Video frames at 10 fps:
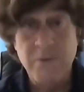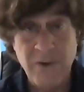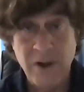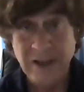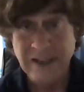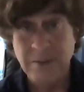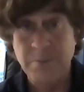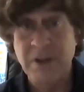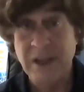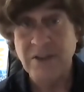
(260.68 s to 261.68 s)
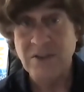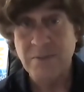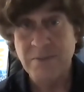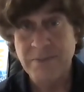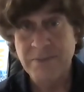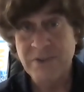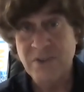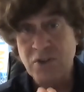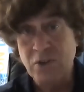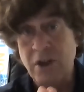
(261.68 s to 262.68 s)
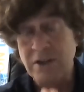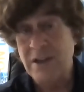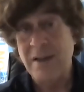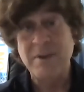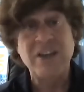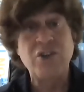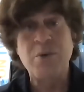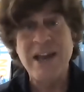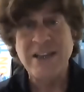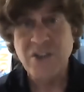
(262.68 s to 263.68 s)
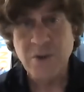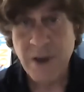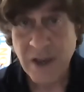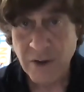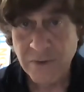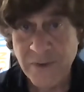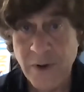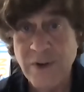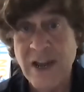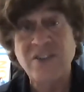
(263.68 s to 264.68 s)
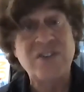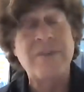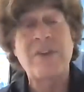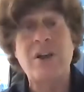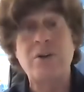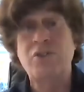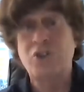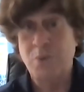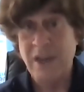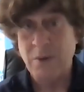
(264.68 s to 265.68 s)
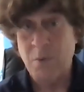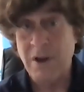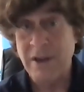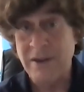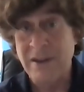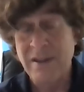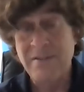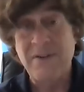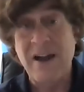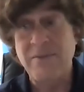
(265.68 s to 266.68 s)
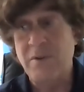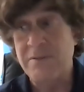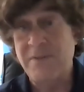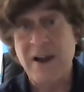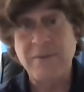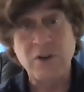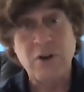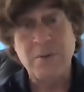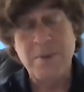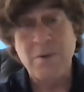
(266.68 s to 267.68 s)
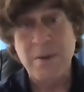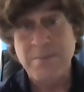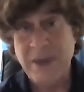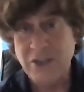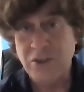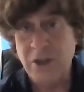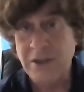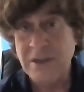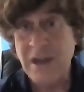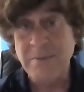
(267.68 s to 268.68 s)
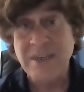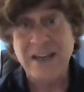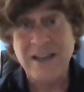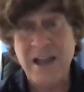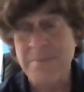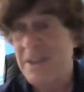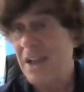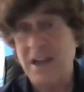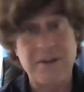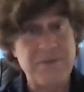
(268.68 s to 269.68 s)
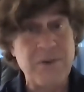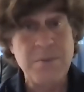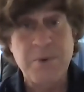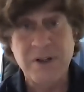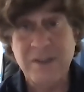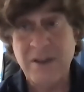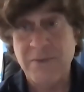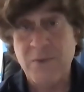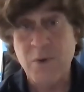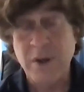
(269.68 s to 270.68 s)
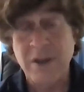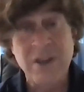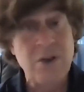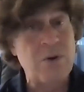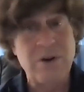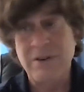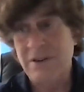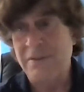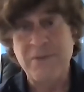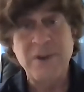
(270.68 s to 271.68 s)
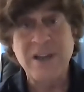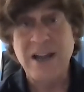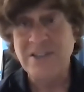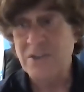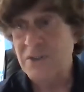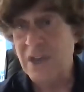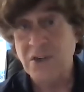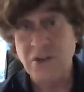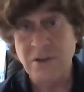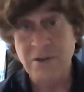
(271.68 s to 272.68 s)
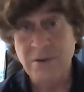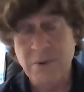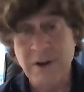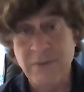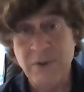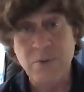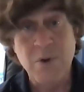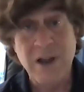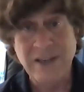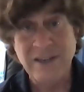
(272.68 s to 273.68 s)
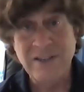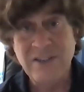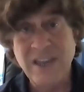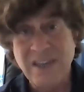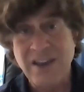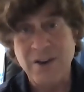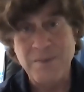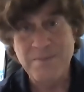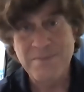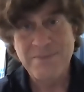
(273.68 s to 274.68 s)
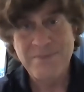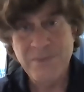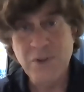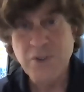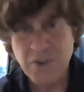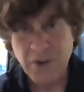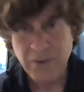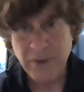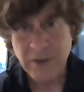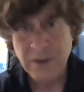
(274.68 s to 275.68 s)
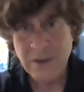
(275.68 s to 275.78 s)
fall into place. This is Claude Diamond. I do answer my own phone, 970 281 5151. Go to my webpage, claudediamond.com. Got a free book there for you or a free consultation, whatever you want. Take care. You deserve it.